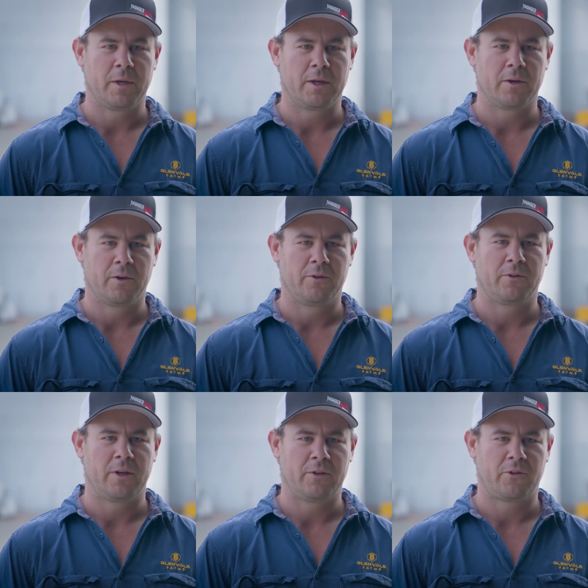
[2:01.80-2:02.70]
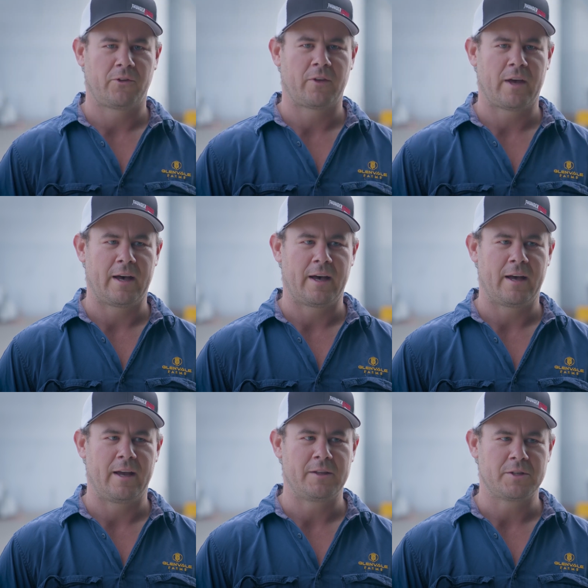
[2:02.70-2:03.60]
because it's
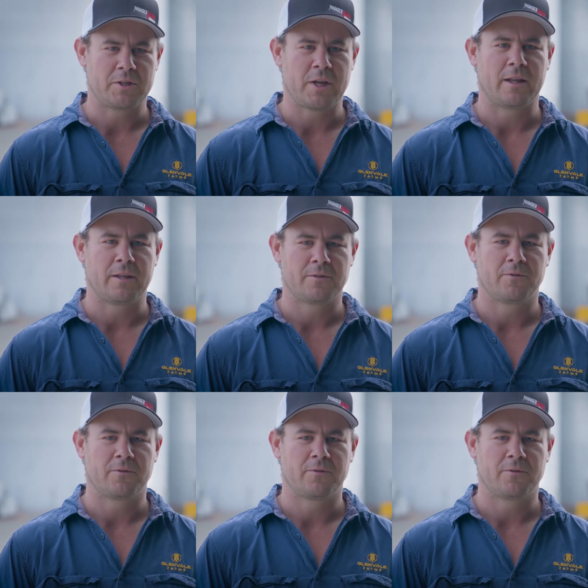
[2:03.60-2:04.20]
a challenge